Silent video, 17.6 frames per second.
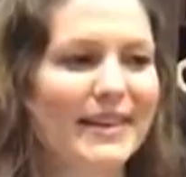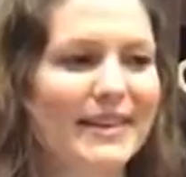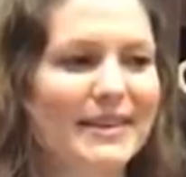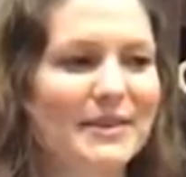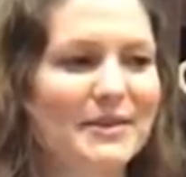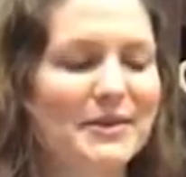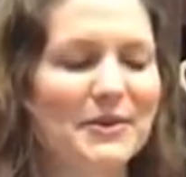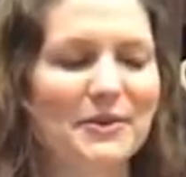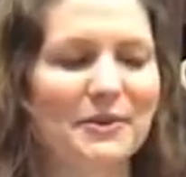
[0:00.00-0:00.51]

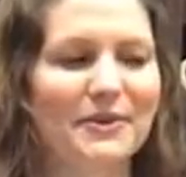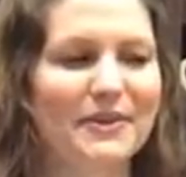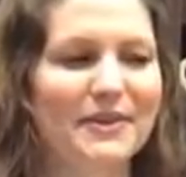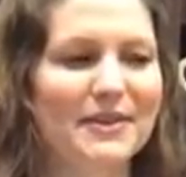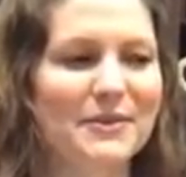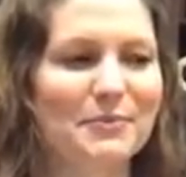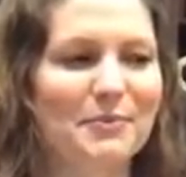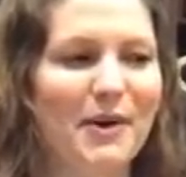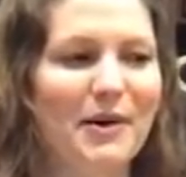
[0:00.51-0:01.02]
Those
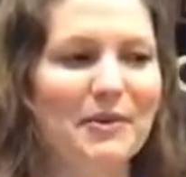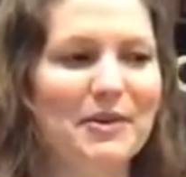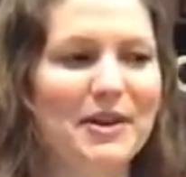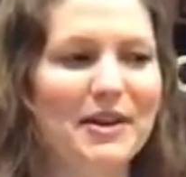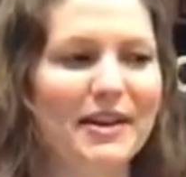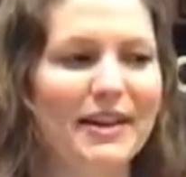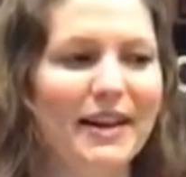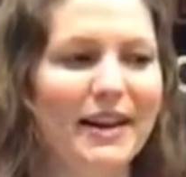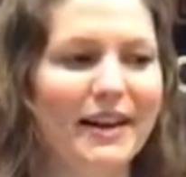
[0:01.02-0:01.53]

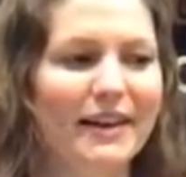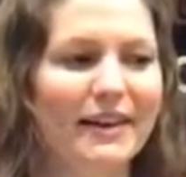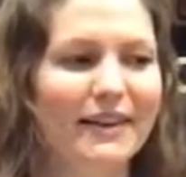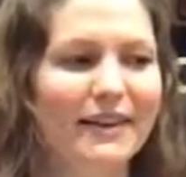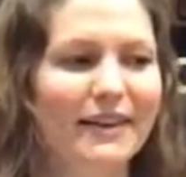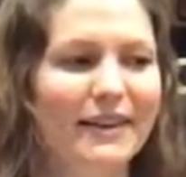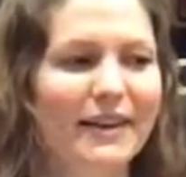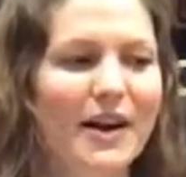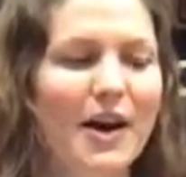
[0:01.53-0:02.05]
probably,
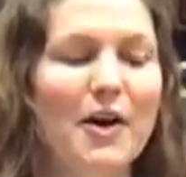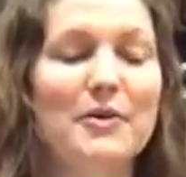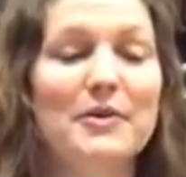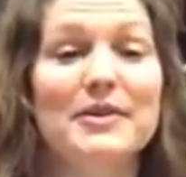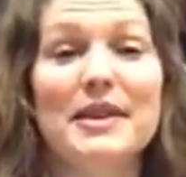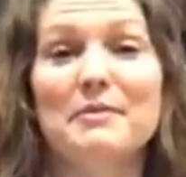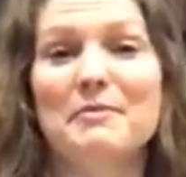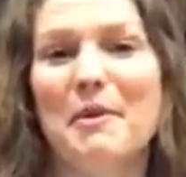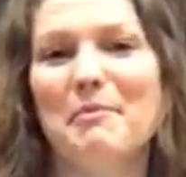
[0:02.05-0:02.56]
oh,
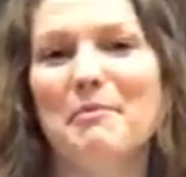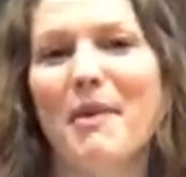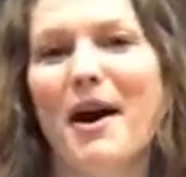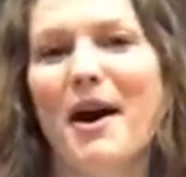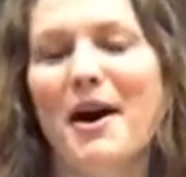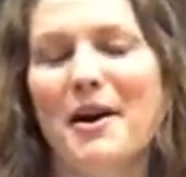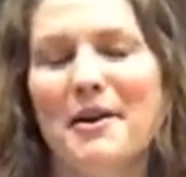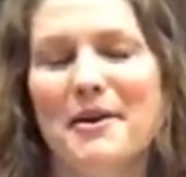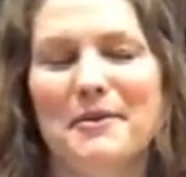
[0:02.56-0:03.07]
and then my
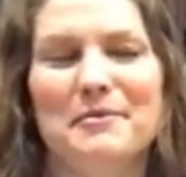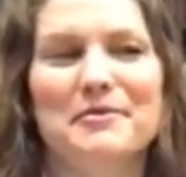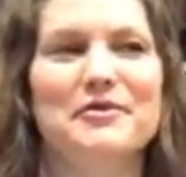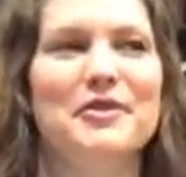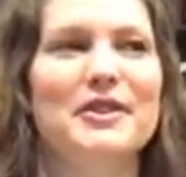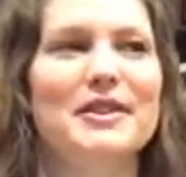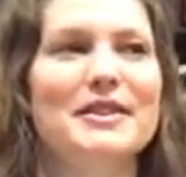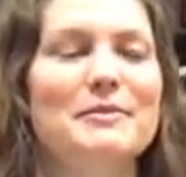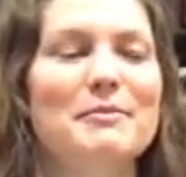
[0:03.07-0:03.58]
mom, of
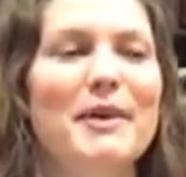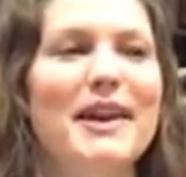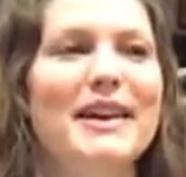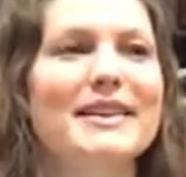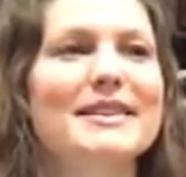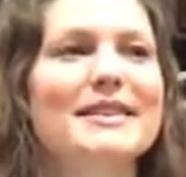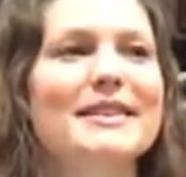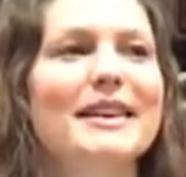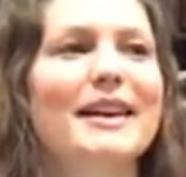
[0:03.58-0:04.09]
course,
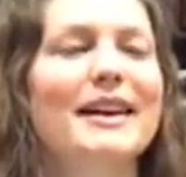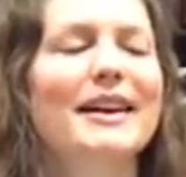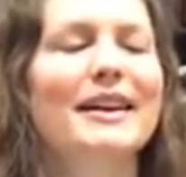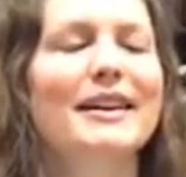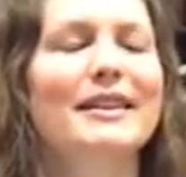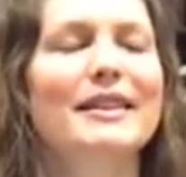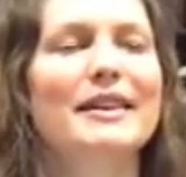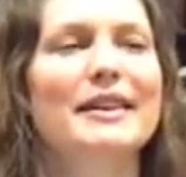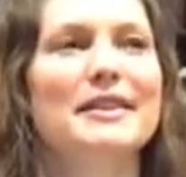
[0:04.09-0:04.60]
makes
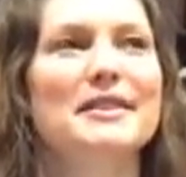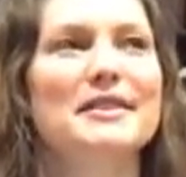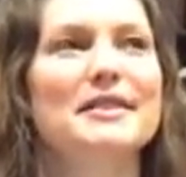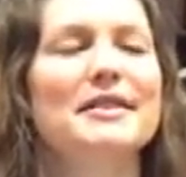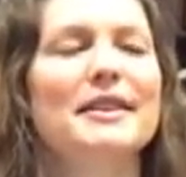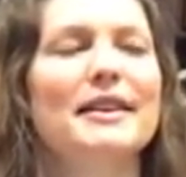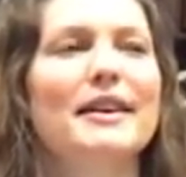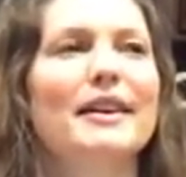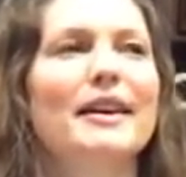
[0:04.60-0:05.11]

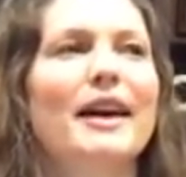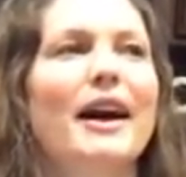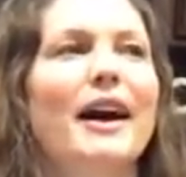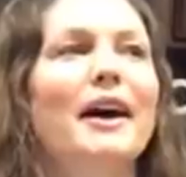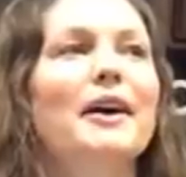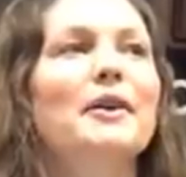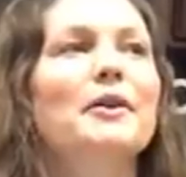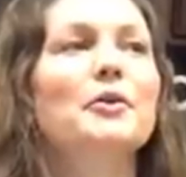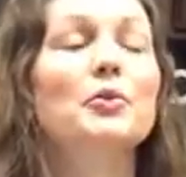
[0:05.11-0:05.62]
this
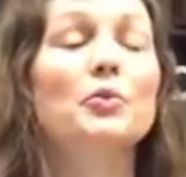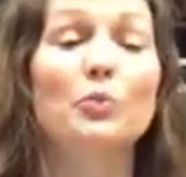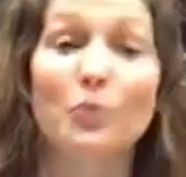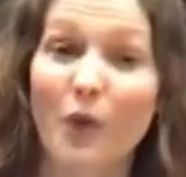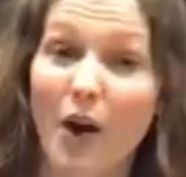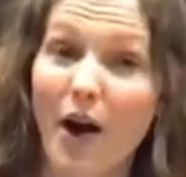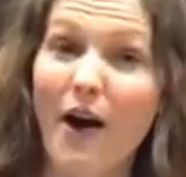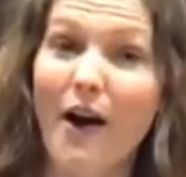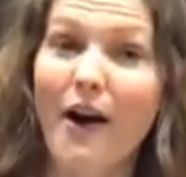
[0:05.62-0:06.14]

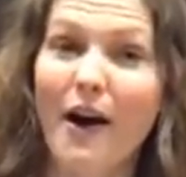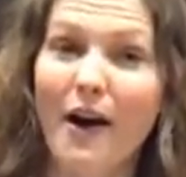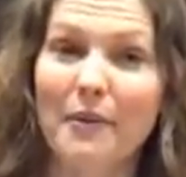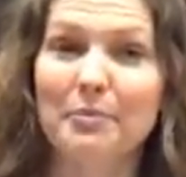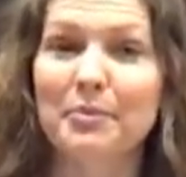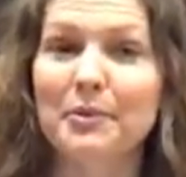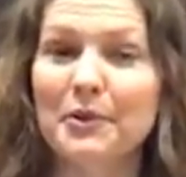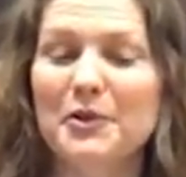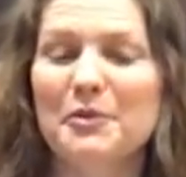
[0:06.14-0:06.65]

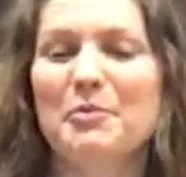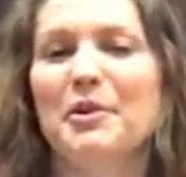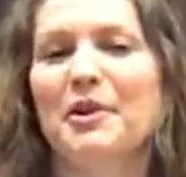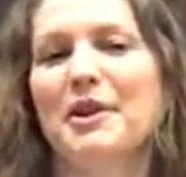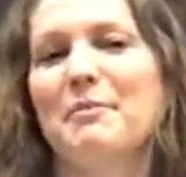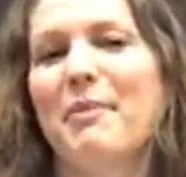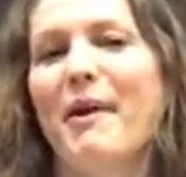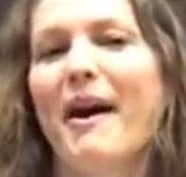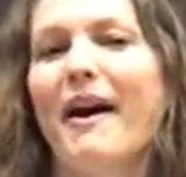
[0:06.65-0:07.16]
raw
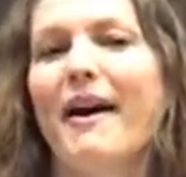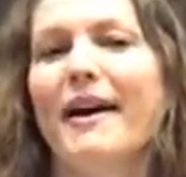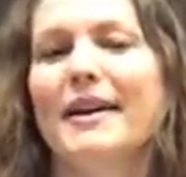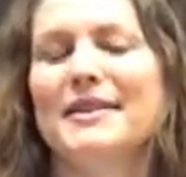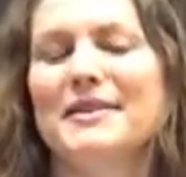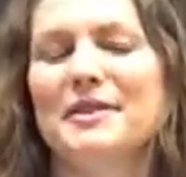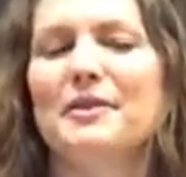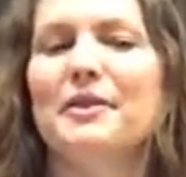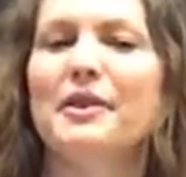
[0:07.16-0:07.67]
blueberry pie.
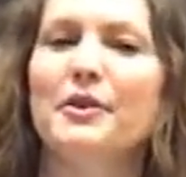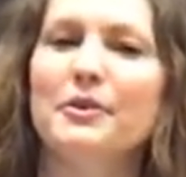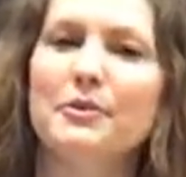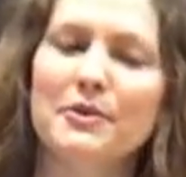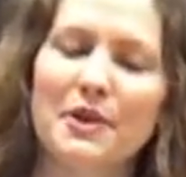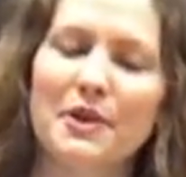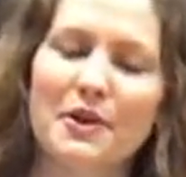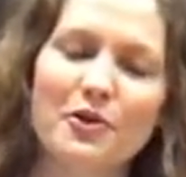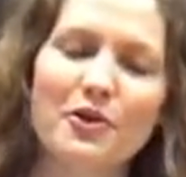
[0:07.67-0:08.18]
So
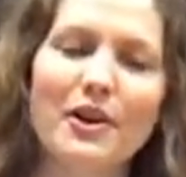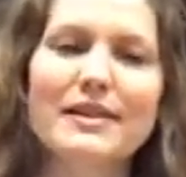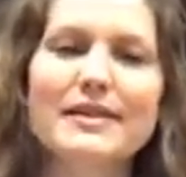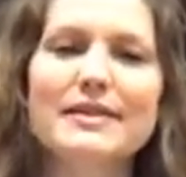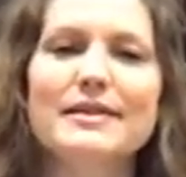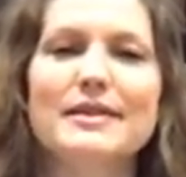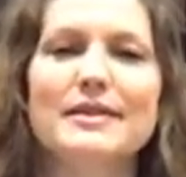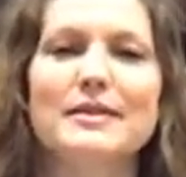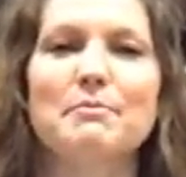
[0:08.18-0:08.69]
the
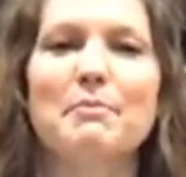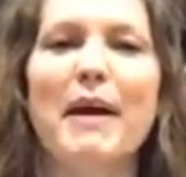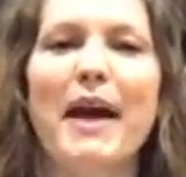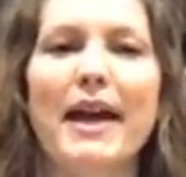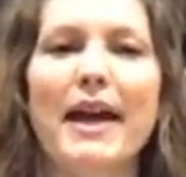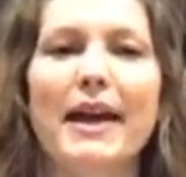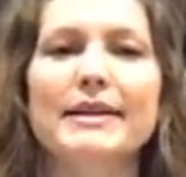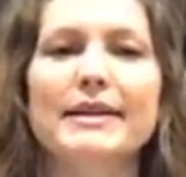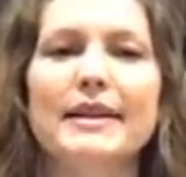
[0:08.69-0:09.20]
crust is
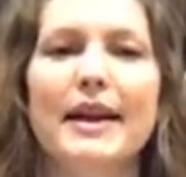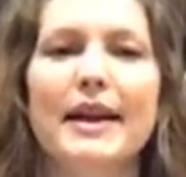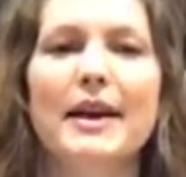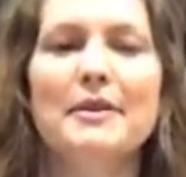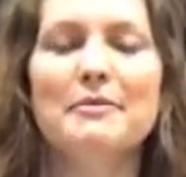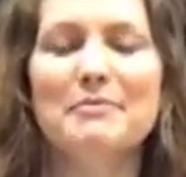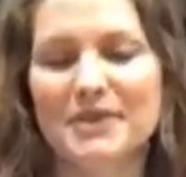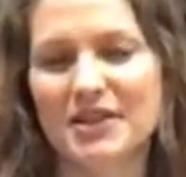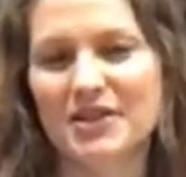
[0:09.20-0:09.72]
baked,
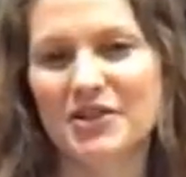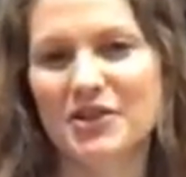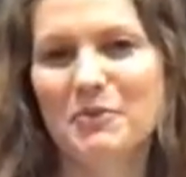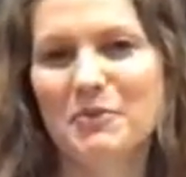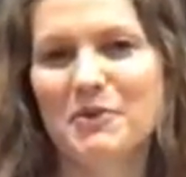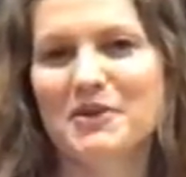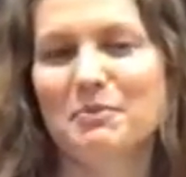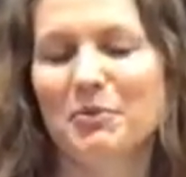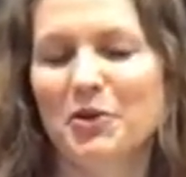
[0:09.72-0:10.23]
but then she
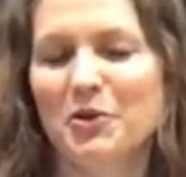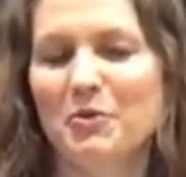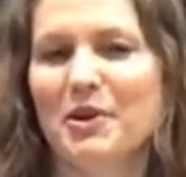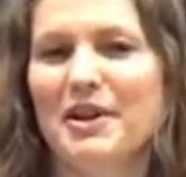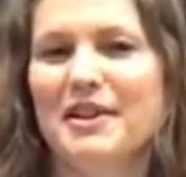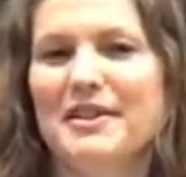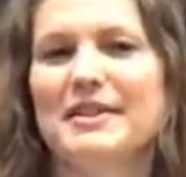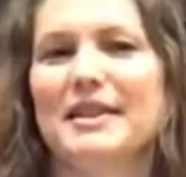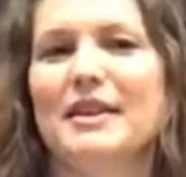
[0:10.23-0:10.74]
puts
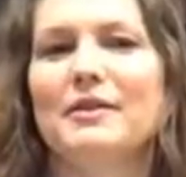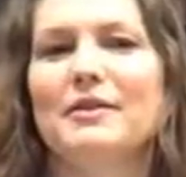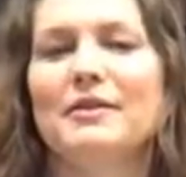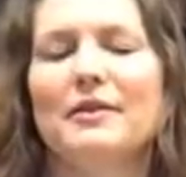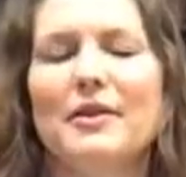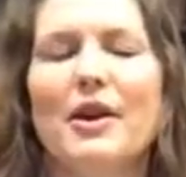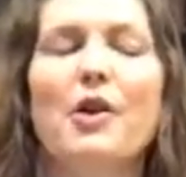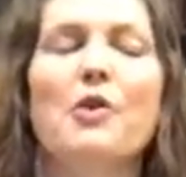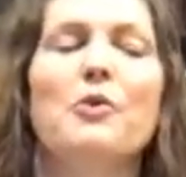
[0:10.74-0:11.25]
blueberries in,
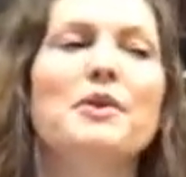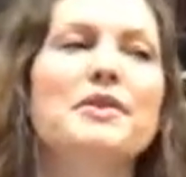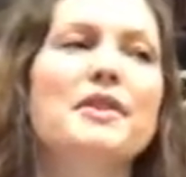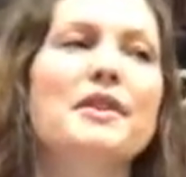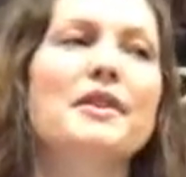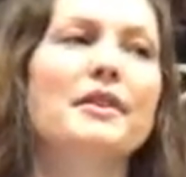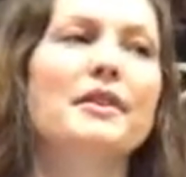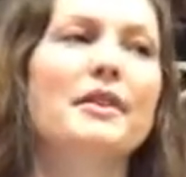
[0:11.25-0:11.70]
oh, with